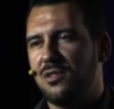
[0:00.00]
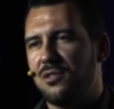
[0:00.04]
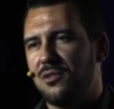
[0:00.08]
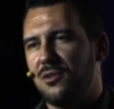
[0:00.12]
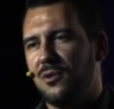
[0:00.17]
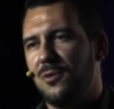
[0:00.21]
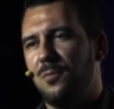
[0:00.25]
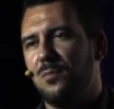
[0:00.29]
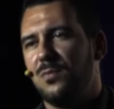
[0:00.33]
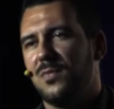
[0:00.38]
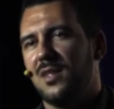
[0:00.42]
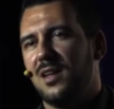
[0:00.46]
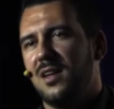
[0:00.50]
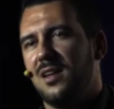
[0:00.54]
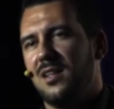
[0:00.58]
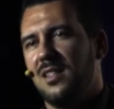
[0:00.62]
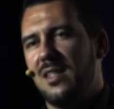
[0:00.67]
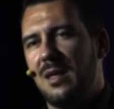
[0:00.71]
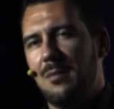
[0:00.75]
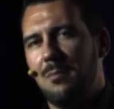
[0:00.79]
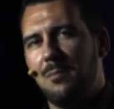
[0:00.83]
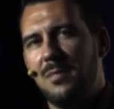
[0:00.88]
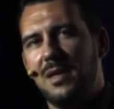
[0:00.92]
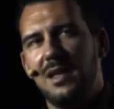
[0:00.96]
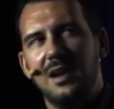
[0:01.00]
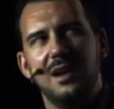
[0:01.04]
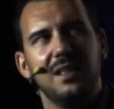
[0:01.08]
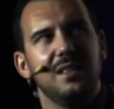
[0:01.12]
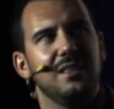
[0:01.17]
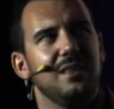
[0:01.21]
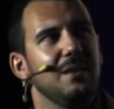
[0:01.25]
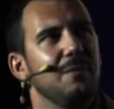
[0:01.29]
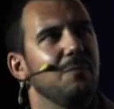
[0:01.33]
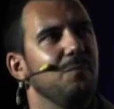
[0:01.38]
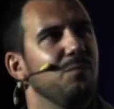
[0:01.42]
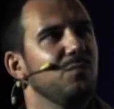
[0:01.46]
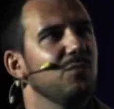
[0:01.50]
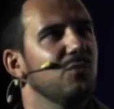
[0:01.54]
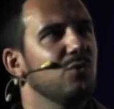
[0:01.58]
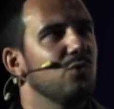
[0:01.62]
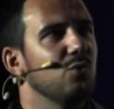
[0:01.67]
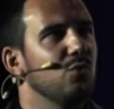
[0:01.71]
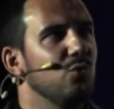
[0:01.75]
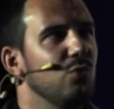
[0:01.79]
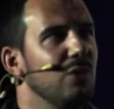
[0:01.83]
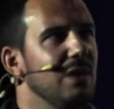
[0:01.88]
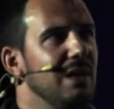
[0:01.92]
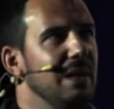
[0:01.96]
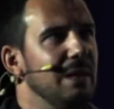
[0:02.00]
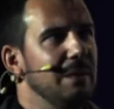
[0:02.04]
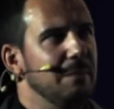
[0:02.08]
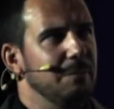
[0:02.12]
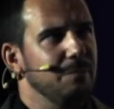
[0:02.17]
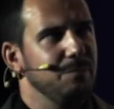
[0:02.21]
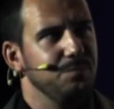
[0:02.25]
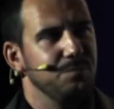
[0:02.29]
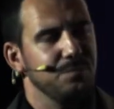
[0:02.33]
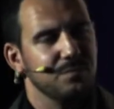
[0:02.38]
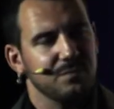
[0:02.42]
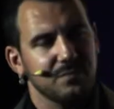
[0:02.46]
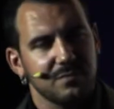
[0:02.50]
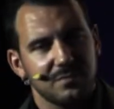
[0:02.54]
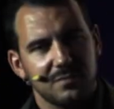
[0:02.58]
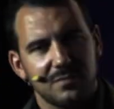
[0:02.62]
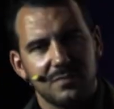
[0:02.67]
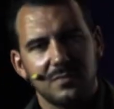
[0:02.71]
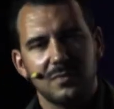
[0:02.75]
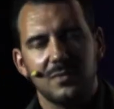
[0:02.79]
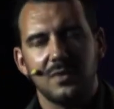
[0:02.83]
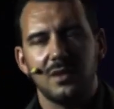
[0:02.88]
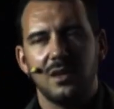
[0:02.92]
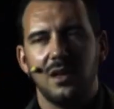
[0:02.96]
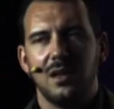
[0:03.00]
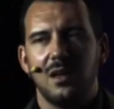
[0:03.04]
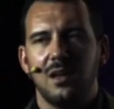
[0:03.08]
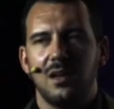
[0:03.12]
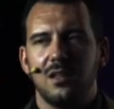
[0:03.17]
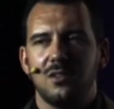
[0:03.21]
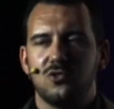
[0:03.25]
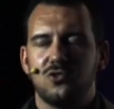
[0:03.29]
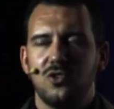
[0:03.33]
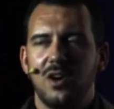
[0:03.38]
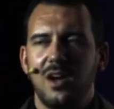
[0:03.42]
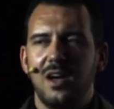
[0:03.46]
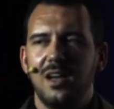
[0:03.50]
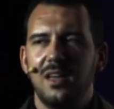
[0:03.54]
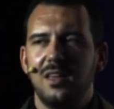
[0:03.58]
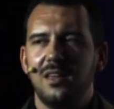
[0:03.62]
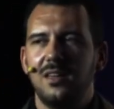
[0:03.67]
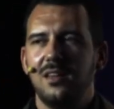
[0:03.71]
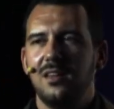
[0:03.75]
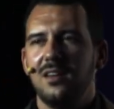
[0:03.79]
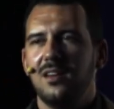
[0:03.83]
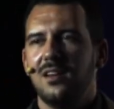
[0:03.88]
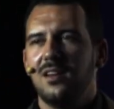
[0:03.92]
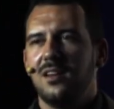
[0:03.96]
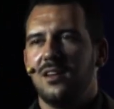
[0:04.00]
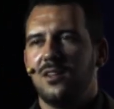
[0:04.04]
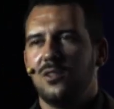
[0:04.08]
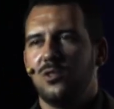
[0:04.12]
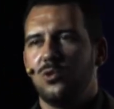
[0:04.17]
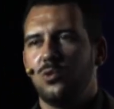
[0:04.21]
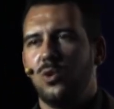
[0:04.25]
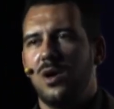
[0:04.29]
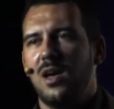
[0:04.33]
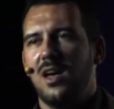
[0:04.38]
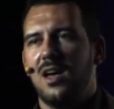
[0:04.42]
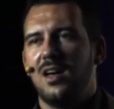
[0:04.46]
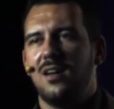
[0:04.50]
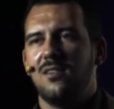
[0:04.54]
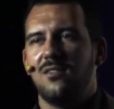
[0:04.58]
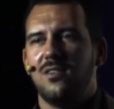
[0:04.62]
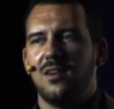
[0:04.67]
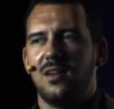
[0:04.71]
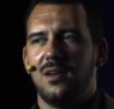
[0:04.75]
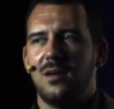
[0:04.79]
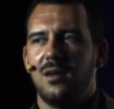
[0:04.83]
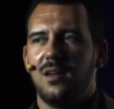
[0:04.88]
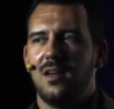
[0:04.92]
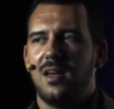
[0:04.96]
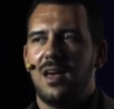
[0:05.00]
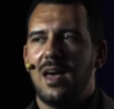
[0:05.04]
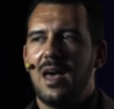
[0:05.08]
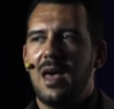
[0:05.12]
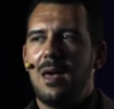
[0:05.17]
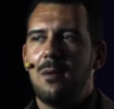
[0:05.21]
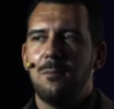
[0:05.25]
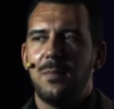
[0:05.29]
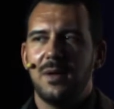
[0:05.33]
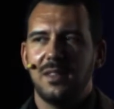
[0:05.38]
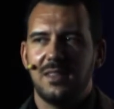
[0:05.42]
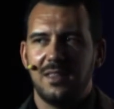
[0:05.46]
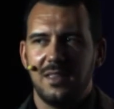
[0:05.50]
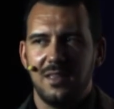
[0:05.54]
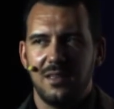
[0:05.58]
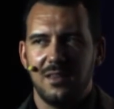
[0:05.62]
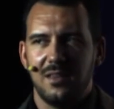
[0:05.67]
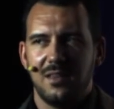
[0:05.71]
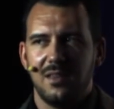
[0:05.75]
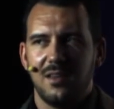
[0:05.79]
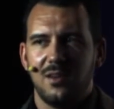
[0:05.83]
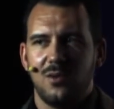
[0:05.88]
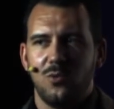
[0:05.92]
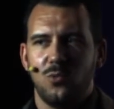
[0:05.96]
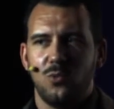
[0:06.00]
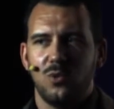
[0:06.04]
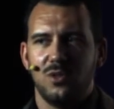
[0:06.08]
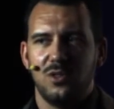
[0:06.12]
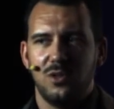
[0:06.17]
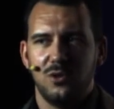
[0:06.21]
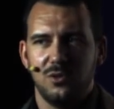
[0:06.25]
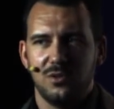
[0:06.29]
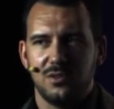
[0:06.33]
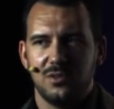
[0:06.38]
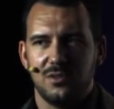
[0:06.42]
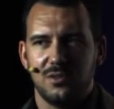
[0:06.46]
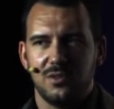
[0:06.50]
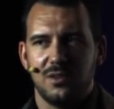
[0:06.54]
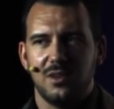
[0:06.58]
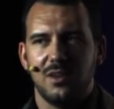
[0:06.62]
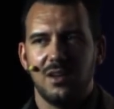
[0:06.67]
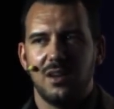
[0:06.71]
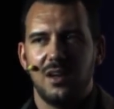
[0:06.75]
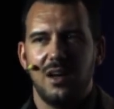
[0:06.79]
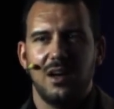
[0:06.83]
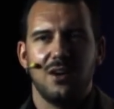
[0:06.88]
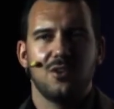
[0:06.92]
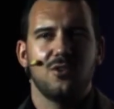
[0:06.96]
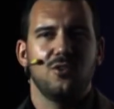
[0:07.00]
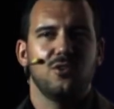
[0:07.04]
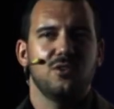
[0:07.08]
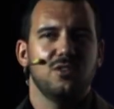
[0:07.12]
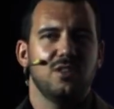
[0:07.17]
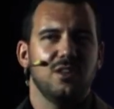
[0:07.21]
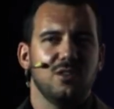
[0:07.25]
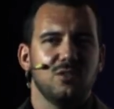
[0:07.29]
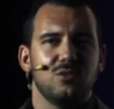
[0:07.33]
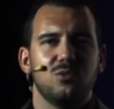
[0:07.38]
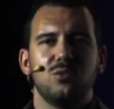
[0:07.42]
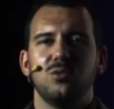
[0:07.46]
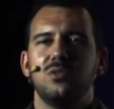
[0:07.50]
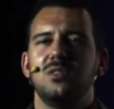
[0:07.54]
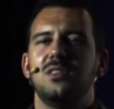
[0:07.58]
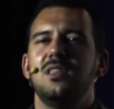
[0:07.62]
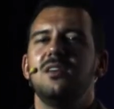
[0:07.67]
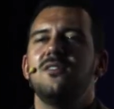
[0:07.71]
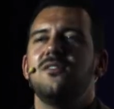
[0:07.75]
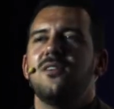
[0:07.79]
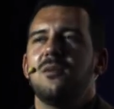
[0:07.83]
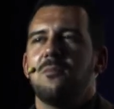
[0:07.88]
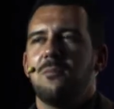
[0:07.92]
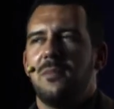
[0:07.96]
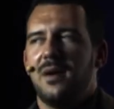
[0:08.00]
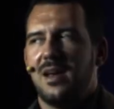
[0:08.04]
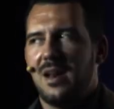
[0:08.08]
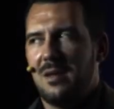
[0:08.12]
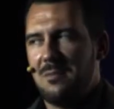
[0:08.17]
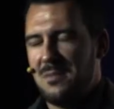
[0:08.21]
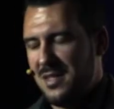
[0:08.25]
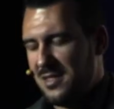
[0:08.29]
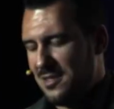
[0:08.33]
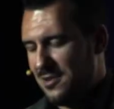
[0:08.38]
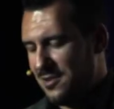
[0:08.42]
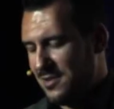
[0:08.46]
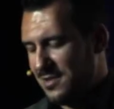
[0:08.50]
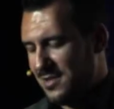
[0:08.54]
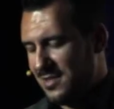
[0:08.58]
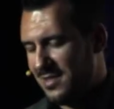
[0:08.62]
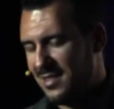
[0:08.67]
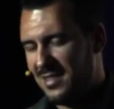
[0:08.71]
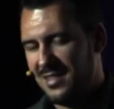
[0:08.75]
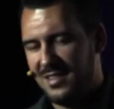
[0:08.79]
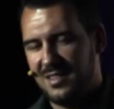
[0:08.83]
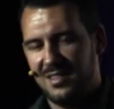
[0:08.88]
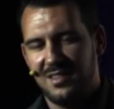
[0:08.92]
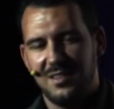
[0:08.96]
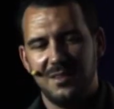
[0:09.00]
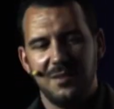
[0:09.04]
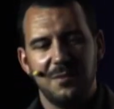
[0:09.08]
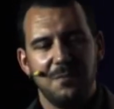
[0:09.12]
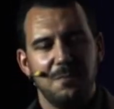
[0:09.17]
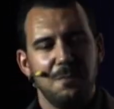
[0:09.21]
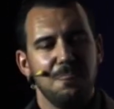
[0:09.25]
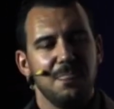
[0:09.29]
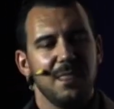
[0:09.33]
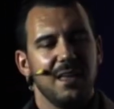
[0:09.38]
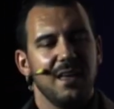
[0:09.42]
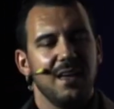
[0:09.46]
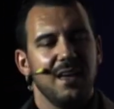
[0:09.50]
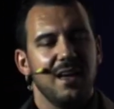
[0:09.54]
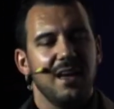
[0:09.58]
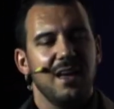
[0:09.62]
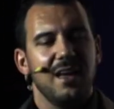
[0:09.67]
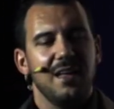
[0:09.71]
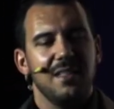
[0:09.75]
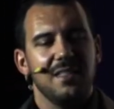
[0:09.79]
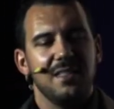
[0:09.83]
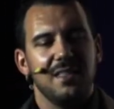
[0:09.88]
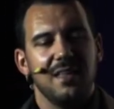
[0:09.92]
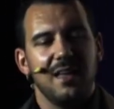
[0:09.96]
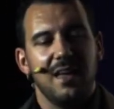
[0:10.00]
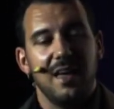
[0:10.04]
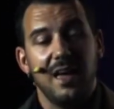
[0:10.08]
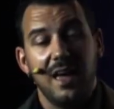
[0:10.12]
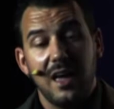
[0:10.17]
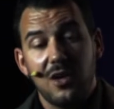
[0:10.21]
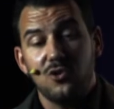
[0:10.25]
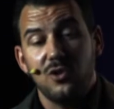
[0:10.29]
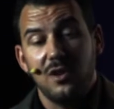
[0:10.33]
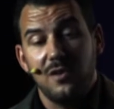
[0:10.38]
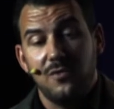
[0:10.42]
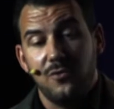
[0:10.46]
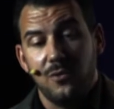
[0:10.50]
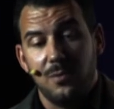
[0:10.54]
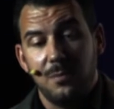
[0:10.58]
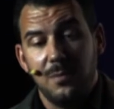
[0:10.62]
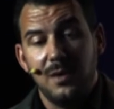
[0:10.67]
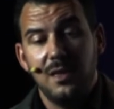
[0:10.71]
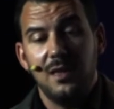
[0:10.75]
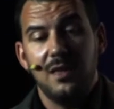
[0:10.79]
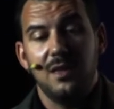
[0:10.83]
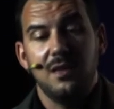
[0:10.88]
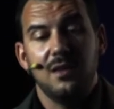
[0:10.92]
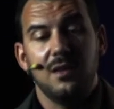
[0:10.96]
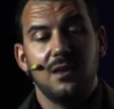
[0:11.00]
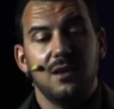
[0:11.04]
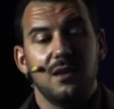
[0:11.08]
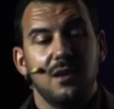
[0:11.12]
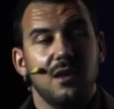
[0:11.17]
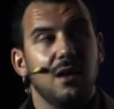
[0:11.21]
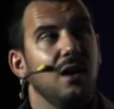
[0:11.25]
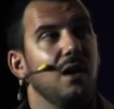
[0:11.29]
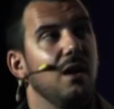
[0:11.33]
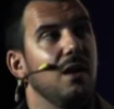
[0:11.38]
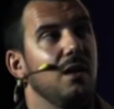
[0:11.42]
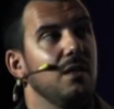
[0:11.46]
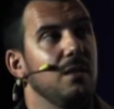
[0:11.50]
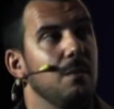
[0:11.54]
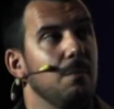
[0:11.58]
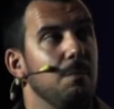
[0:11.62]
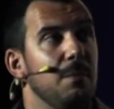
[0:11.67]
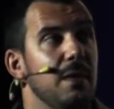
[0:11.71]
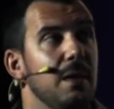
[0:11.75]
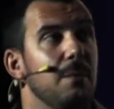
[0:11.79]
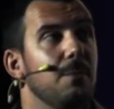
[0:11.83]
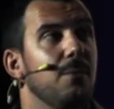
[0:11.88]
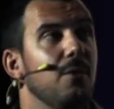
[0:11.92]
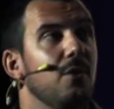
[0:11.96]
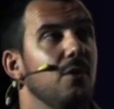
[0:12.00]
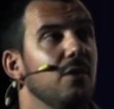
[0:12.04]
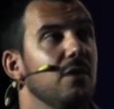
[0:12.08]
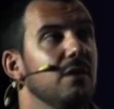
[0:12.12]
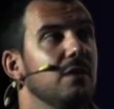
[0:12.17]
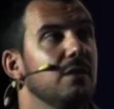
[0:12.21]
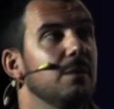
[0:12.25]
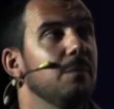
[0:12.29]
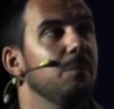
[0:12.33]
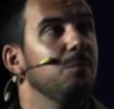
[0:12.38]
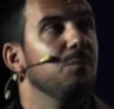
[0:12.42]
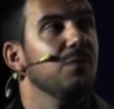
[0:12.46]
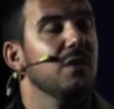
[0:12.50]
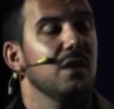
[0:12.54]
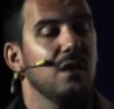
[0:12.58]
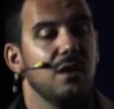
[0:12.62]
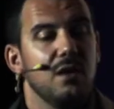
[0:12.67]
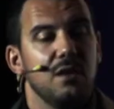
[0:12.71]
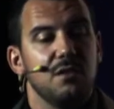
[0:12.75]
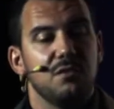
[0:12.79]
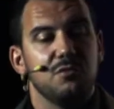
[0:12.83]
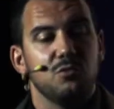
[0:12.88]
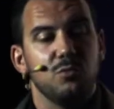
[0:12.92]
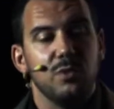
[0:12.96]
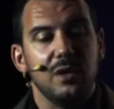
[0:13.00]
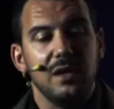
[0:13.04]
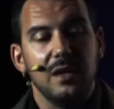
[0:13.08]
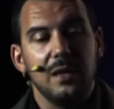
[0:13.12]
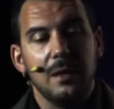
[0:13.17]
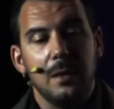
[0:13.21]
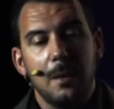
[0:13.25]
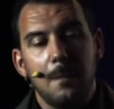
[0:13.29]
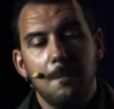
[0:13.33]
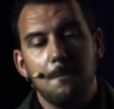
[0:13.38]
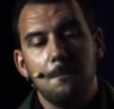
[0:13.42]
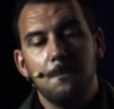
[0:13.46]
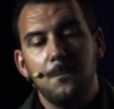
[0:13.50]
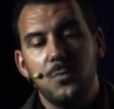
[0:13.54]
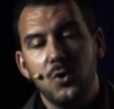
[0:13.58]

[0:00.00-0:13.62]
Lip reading: also the ability to really try to have empathy with user according to different parameters. And actually, for me, the big point is really